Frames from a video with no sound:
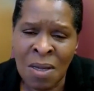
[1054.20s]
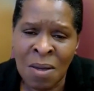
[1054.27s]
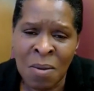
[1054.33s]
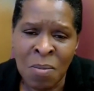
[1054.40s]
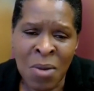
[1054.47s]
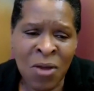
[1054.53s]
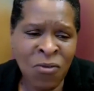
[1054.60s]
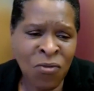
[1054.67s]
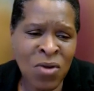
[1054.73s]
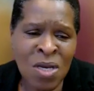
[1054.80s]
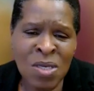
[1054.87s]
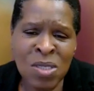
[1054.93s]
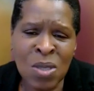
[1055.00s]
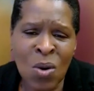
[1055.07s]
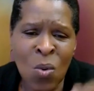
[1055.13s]
my
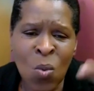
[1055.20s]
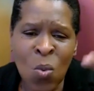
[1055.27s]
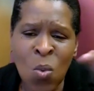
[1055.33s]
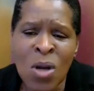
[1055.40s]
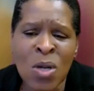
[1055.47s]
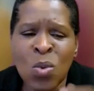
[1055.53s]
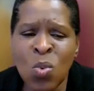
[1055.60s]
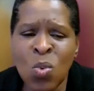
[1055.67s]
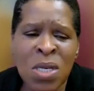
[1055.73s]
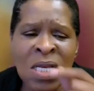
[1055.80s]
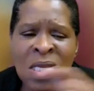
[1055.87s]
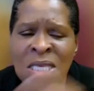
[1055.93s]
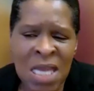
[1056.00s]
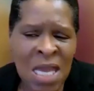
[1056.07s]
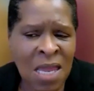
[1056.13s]
friends, what would
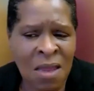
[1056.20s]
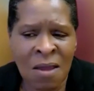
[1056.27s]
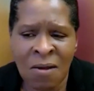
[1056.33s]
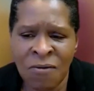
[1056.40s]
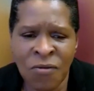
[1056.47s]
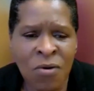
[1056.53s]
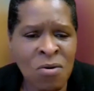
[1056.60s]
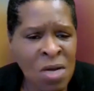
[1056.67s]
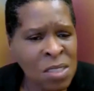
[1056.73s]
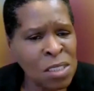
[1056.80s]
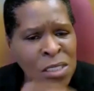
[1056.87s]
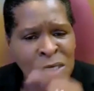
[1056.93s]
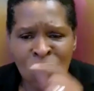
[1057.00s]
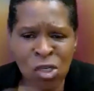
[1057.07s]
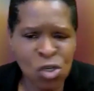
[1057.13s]
it take for us
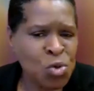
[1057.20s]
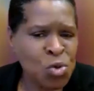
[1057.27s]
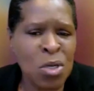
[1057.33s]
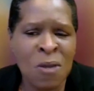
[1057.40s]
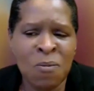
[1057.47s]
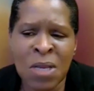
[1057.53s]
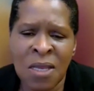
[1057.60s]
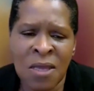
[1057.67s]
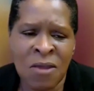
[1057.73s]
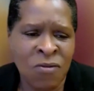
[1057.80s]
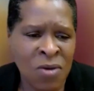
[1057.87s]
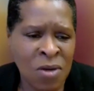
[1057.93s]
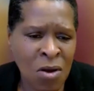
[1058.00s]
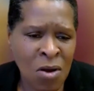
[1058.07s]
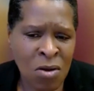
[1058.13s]
to truly believe
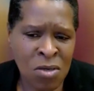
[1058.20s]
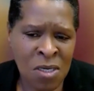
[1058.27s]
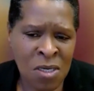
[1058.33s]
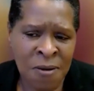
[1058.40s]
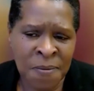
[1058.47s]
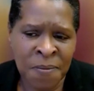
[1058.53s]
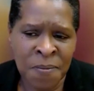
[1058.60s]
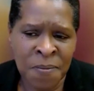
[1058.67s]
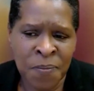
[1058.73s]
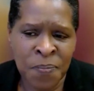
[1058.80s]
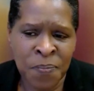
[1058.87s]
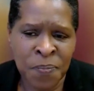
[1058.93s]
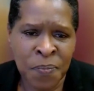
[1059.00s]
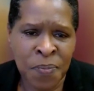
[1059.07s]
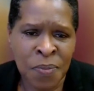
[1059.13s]
in God?
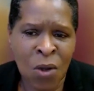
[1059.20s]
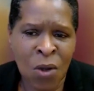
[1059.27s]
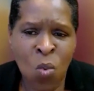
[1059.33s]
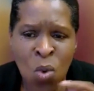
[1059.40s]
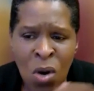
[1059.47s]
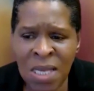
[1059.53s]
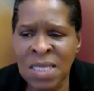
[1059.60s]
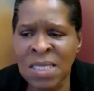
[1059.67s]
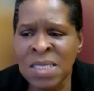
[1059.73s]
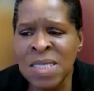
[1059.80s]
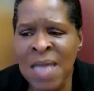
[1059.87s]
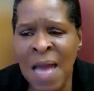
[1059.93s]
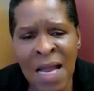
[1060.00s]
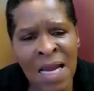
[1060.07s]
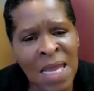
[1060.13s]
What
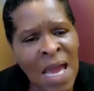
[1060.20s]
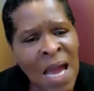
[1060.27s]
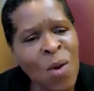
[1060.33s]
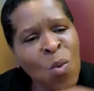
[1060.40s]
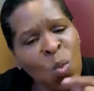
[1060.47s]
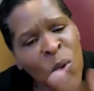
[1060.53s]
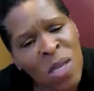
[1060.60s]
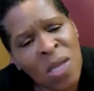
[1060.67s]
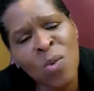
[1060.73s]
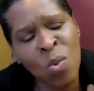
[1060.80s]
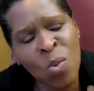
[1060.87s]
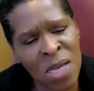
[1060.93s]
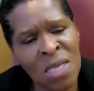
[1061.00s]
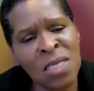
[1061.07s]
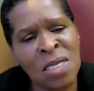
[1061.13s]
exactly are we
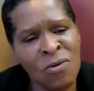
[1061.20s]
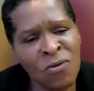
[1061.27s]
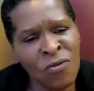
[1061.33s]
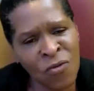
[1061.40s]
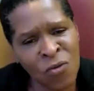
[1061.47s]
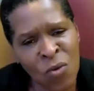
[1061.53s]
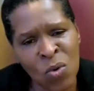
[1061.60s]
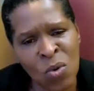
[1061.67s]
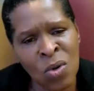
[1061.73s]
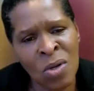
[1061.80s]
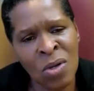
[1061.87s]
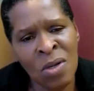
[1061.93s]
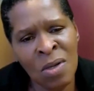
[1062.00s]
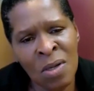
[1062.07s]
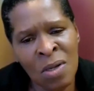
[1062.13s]
waiting for
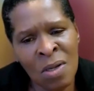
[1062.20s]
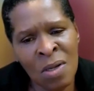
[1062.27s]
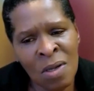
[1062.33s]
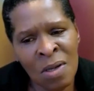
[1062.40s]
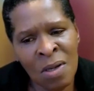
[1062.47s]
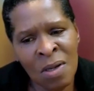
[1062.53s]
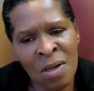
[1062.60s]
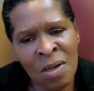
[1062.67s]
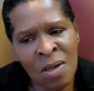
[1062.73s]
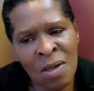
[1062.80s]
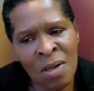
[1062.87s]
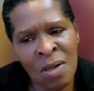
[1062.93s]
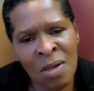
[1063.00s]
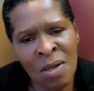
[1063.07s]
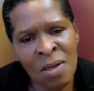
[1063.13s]

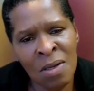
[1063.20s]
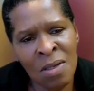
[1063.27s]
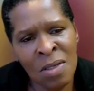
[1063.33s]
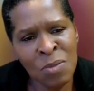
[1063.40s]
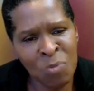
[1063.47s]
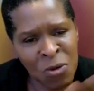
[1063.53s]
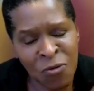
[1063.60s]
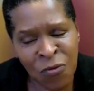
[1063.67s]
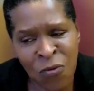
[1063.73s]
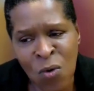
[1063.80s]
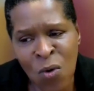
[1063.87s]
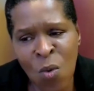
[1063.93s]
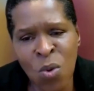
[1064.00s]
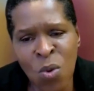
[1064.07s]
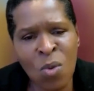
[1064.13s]

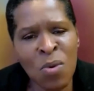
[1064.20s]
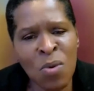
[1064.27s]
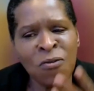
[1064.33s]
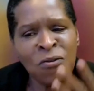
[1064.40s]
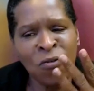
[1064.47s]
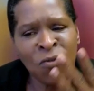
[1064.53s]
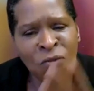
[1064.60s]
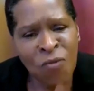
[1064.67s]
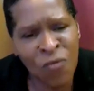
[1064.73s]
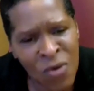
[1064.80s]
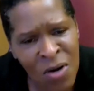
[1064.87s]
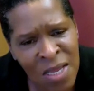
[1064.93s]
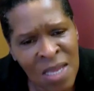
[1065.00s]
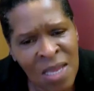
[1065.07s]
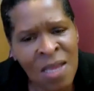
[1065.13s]
before we will
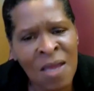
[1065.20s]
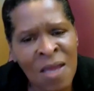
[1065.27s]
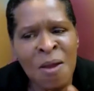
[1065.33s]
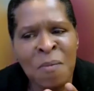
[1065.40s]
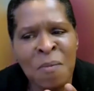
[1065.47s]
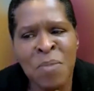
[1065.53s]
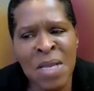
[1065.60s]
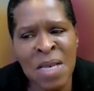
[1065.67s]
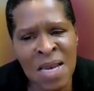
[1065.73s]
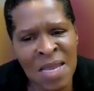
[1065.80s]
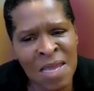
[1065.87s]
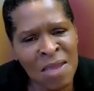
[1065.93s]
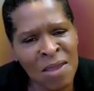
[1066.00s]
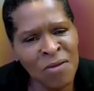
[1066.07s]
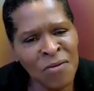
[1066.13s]
fully
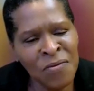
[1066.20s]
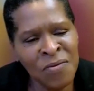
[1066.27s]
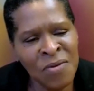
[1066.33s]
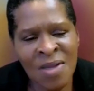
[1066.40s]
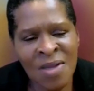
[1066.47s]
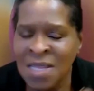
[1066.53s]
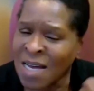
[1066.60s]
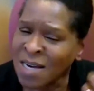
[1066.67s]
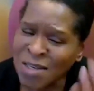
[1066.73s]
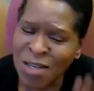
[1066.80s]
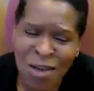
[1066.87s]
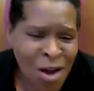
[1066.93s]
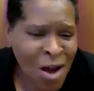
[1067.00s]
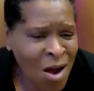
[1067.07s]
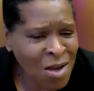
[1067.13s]
believe that
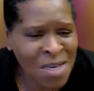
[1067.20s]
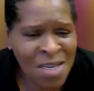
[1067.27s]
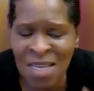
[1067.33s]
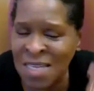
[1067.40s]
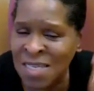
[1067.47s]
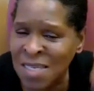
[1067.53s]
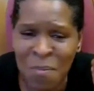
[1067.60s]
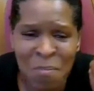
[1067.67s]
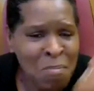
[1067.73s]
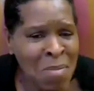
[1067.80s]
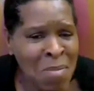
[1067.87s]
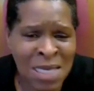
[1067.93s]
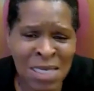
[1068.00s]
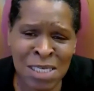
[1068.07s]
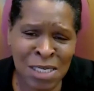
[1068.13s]
God is a
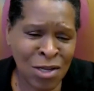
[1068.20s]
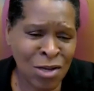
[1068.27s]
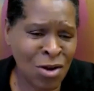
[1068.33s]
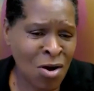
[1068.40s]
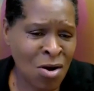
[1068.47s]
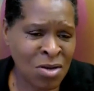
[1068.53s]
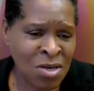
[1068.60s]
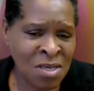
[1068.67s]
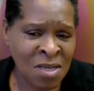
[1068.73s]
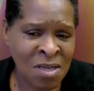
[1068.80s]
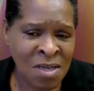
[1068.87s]
mighty God?